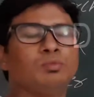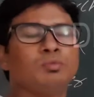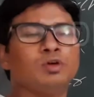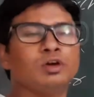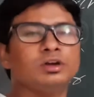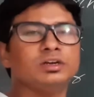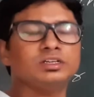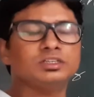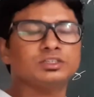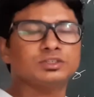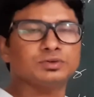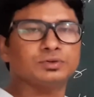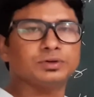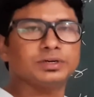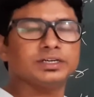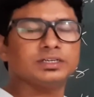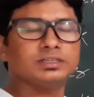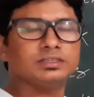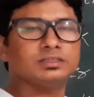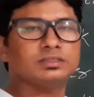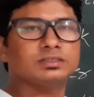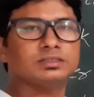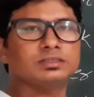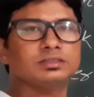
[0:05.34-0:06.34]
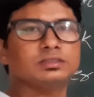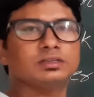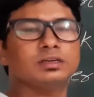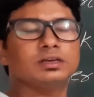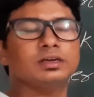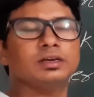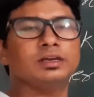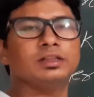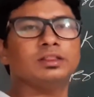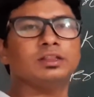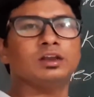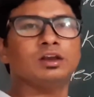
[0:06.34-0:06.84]
Good morning, students.
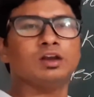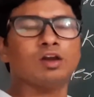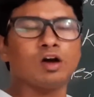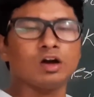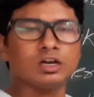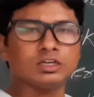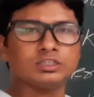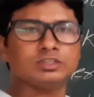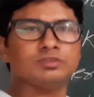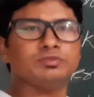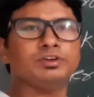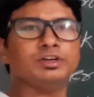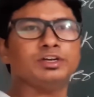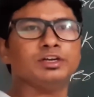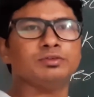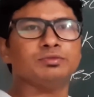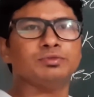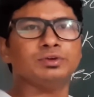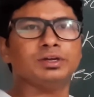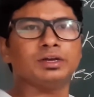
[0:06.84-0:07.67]
In the last video,